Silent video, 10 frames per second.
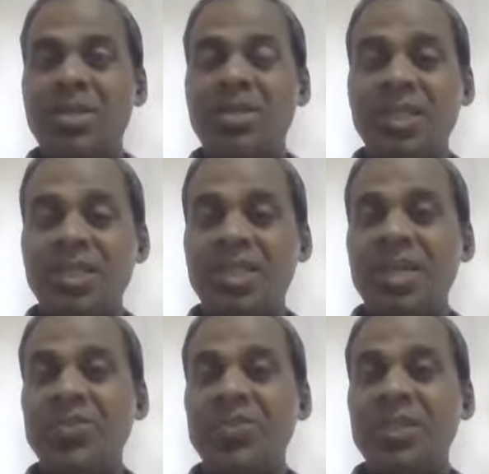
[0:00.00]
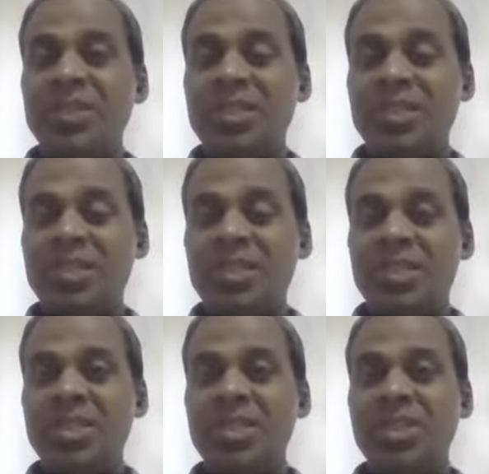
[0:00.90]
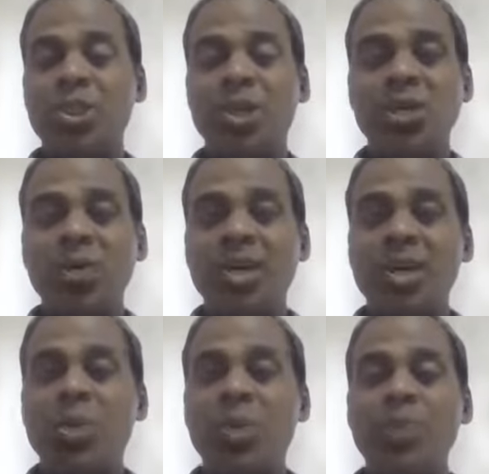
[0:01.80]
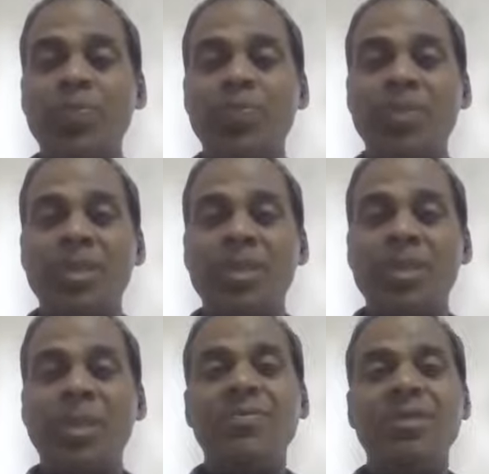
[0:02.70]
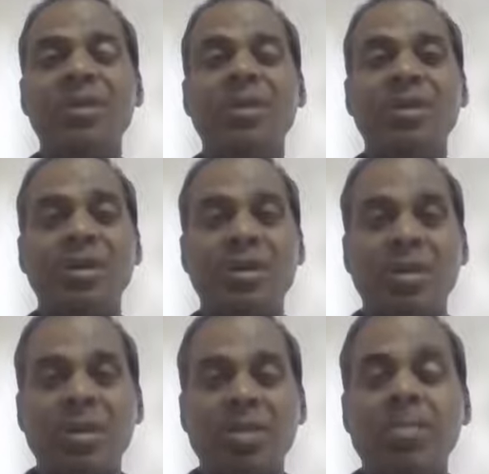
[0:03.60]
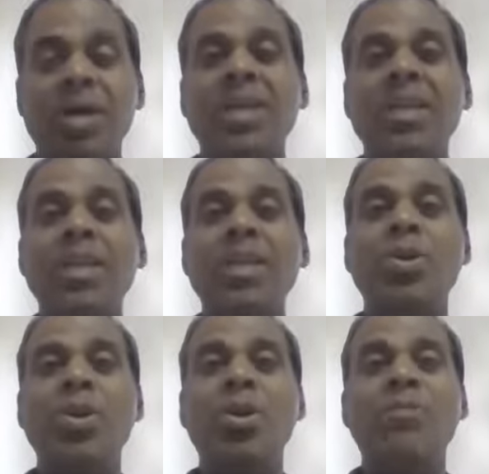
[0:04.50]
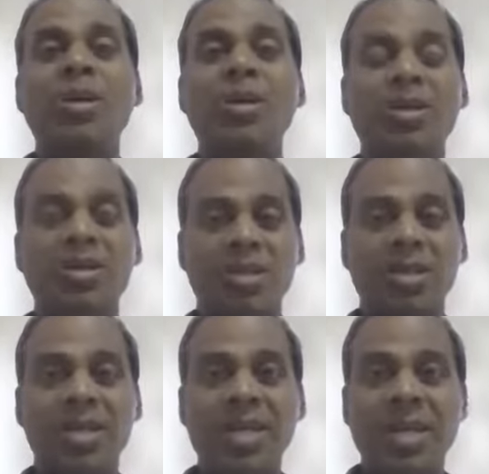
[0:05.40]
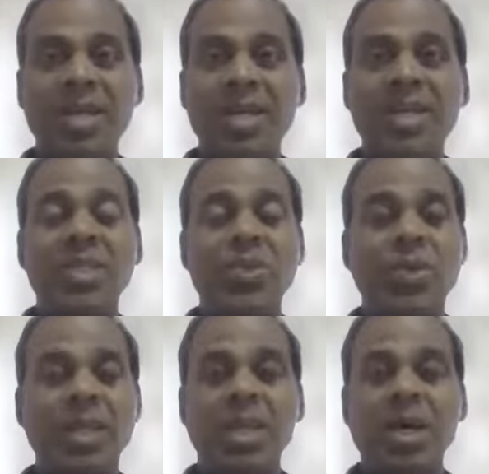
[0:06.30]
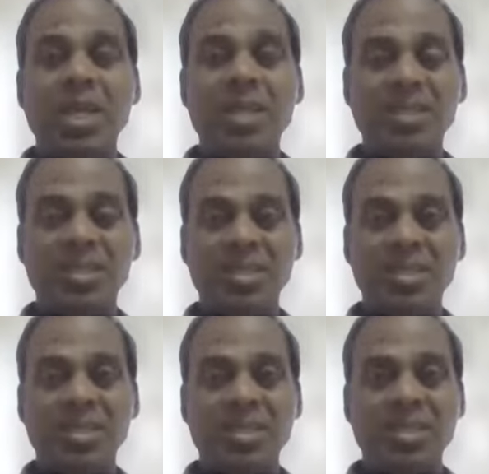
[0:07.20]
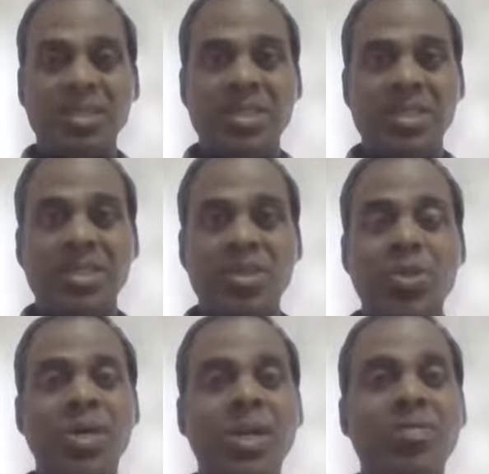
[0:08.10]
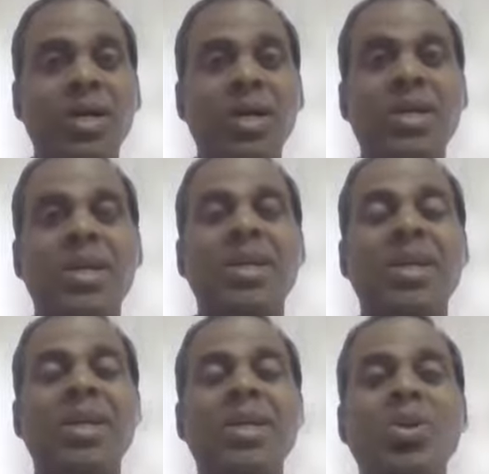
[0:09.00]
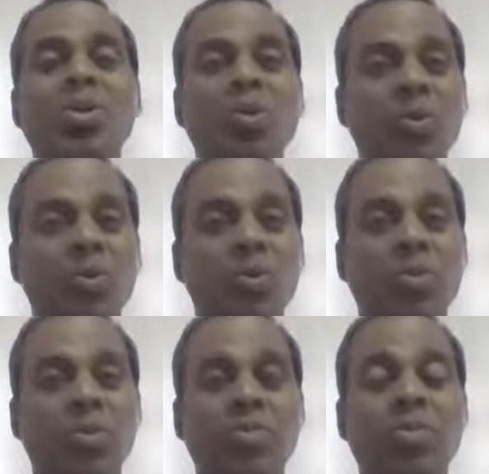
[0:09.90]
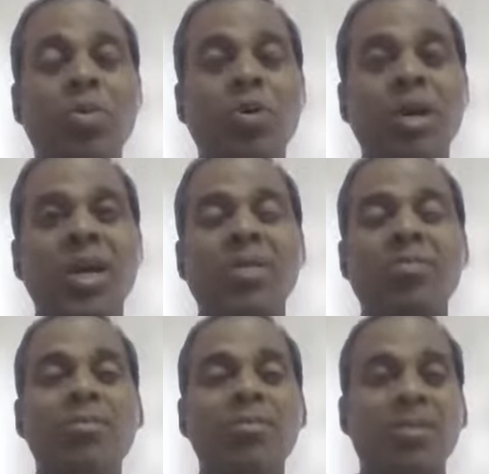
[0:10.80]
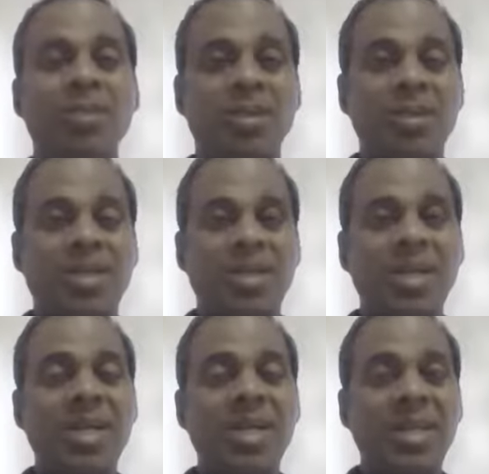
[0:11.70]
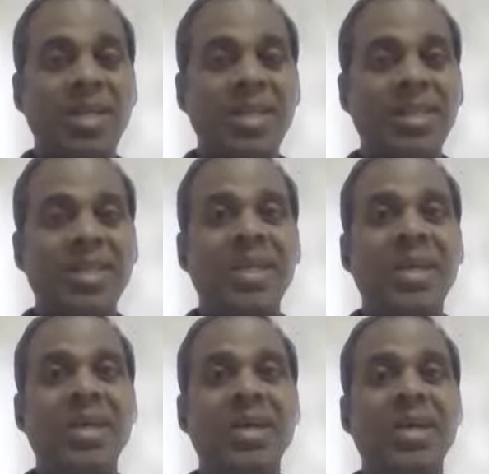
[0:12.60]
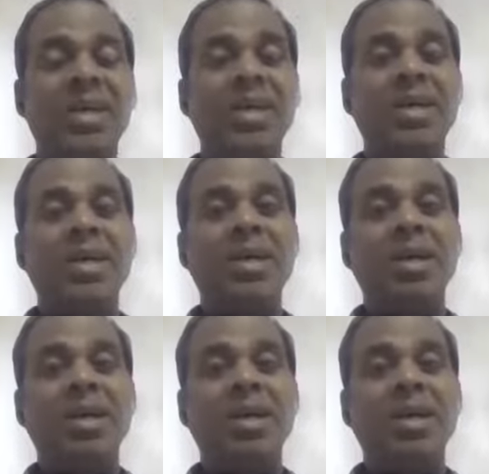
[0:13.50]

Just as we discussed a short while ago, if the magnitude of the data is very large, so it might lead to more time in collecting the data, in